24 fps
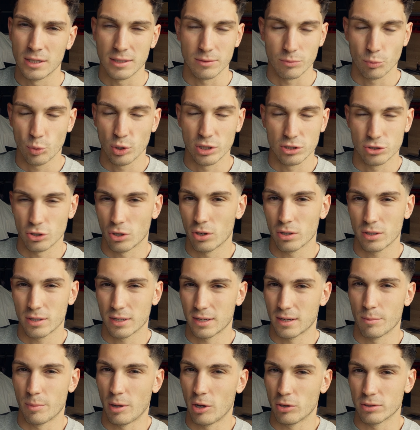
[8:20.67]
we're
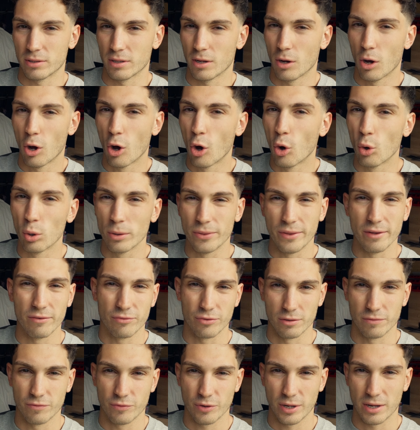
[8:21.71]
talking about a whole
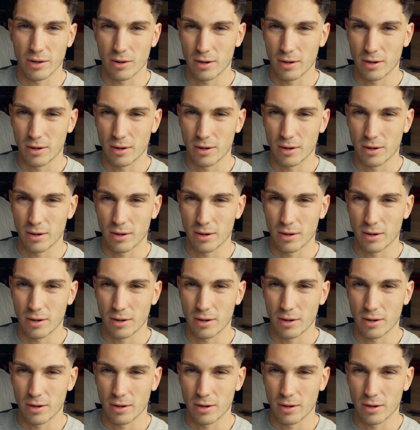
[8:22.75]
different thing.